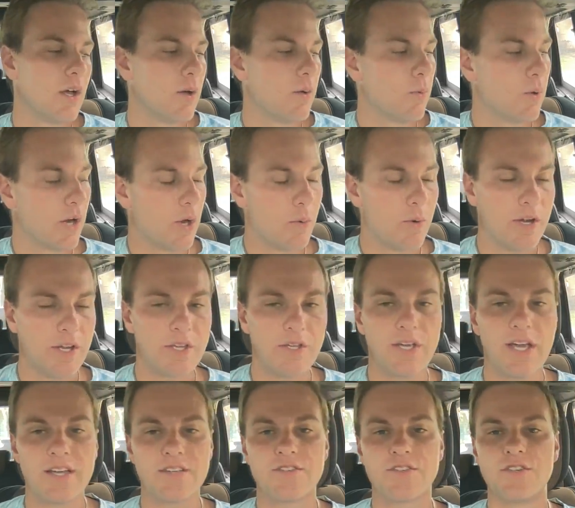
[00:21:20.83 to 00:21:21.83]
what I want you
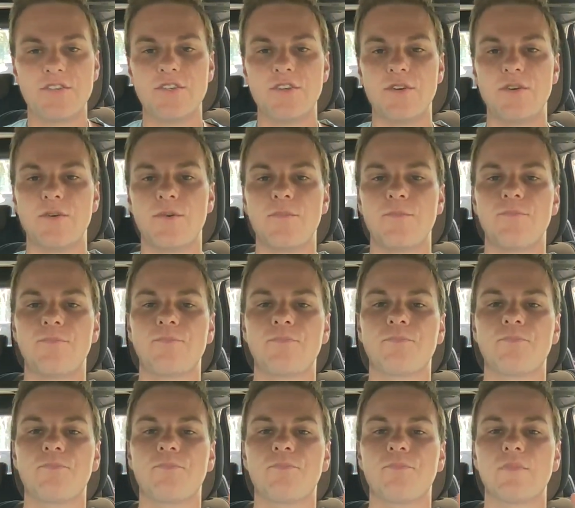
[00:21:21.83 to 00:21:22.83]
guys to do,
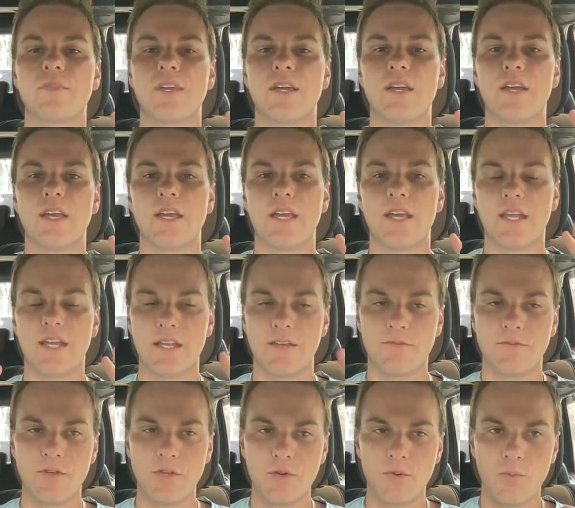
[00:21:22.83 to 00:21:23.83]
and
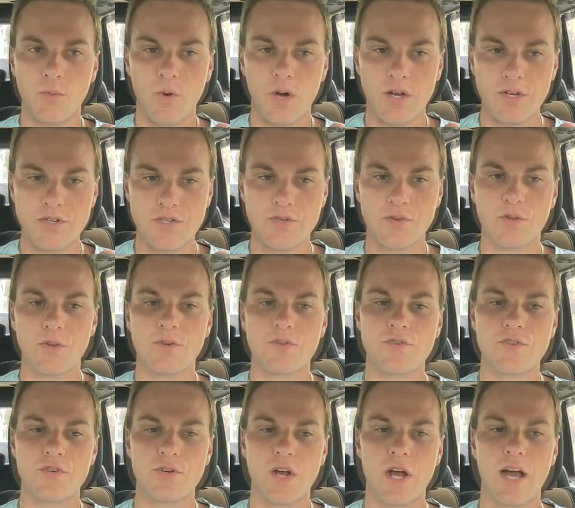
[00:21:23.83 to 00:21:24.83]
if you want to close
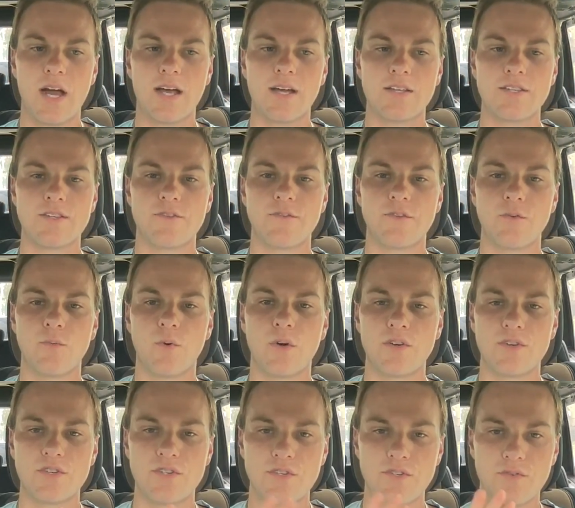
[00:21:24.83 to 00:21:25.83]
your eyes, if you
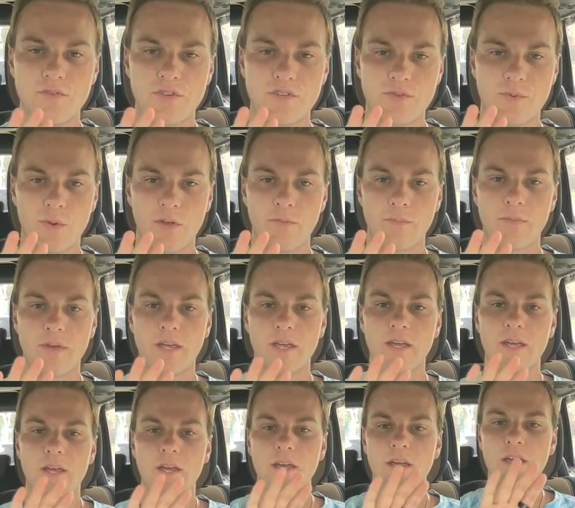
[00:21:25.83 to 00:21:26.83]
want to do this with me,
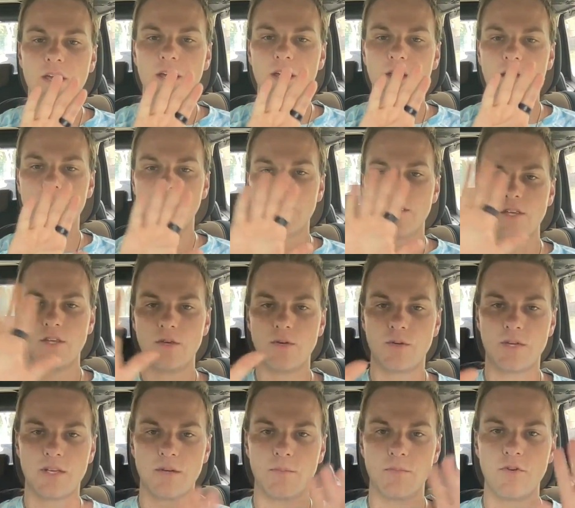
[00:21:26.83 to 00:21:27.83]
you
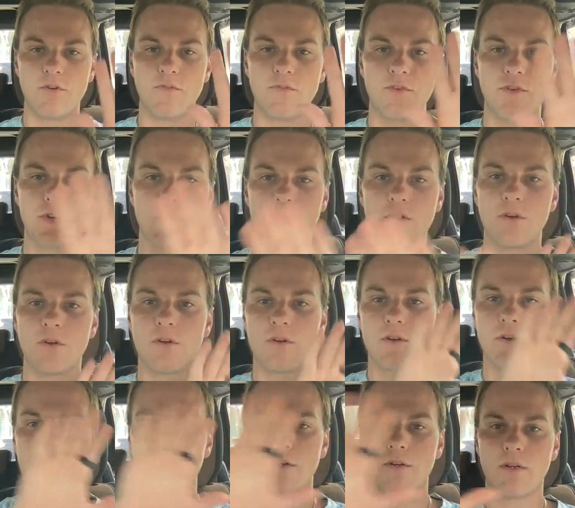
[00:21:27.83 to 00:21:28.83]
can move your
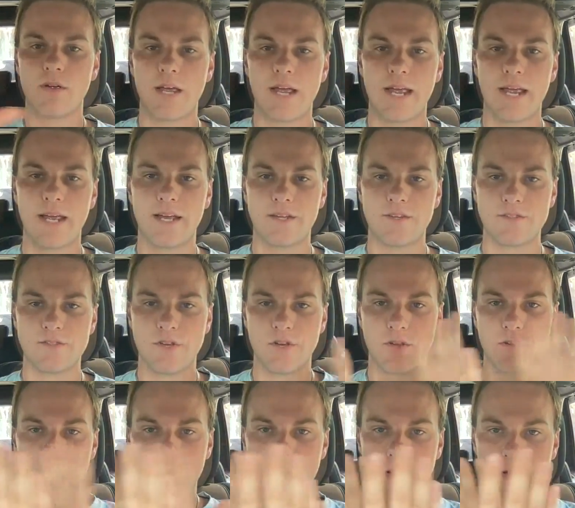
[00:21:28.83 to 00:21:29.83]
hands
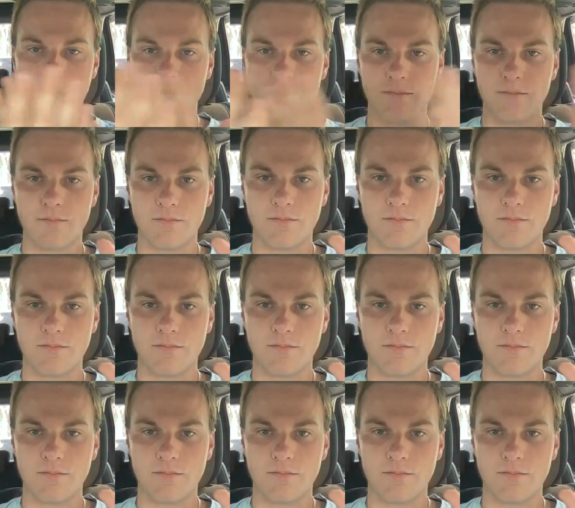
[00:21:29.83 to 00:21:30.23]
all around,